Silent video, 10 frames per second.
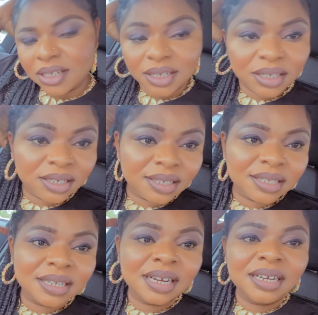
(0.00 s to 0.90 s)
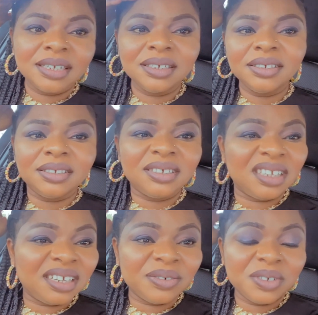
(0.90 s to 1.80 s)
inside.
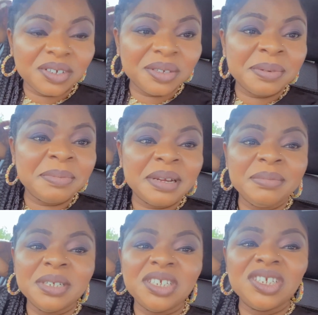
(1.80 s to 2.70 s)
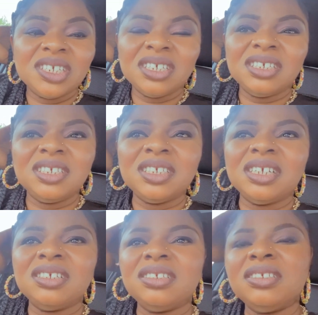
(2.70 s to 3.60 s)
I'll just probably change
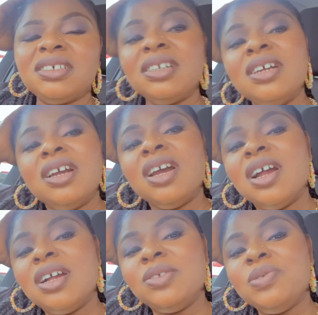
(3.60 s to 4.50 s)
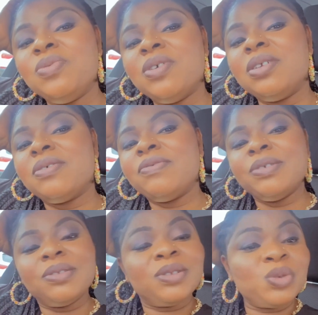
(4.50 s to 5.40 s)
and do one of
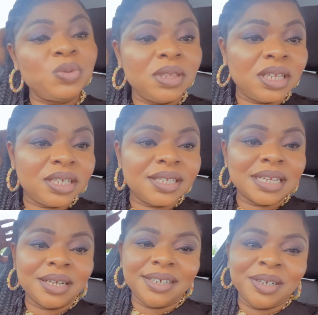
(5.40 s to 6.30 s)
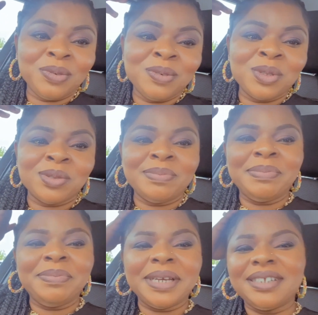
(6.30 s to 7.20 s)
you two things and then go to
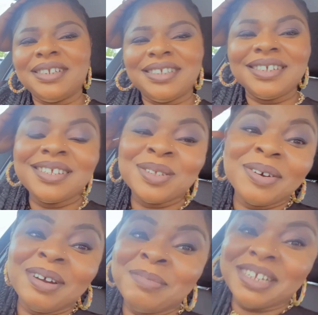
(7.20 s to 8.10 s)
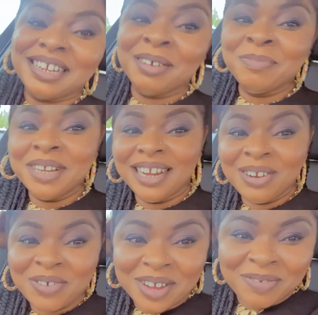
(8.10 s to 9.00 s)
bed. So comment down
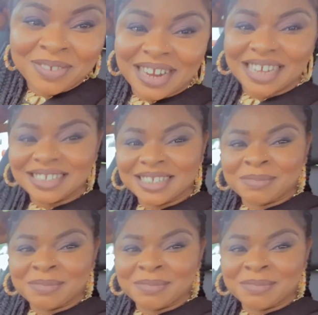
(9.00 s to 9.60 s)
below if you like this